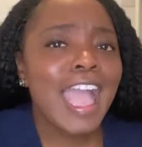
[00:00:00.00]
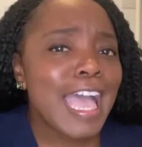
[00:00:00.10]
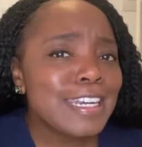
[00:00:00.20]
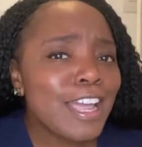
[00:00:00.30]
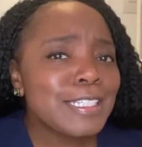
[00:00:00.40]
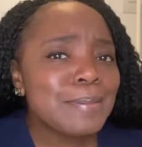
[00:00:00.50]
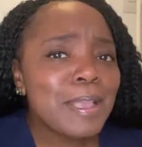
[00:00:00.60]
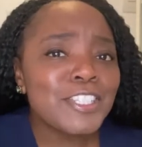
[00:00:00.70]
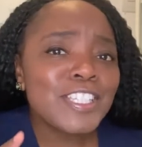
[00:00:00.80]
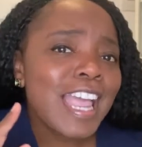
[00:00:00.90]
and not to
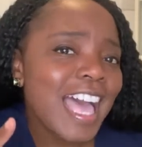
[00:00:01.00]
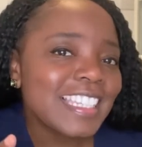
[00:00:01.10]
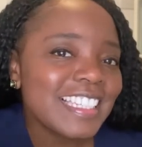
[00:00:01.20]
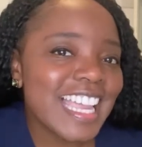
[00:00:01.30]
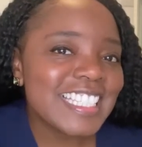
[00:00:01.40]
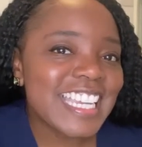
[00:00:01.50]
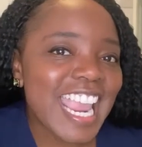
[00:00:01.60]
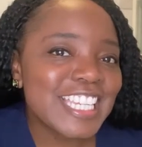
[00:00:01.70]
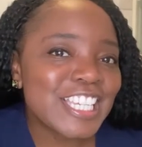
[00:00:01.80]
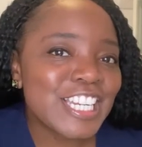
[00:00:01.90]
mention a little
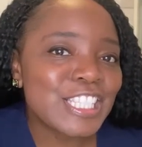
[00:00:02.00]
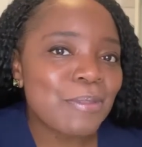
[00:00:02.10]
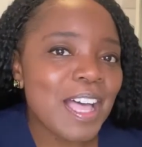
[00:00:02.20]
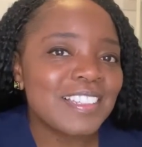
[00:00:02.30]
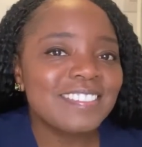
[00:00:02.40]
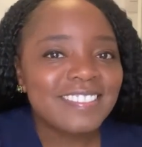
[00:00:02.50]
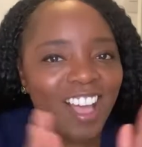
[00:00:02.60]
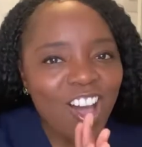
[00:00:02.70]
education as well.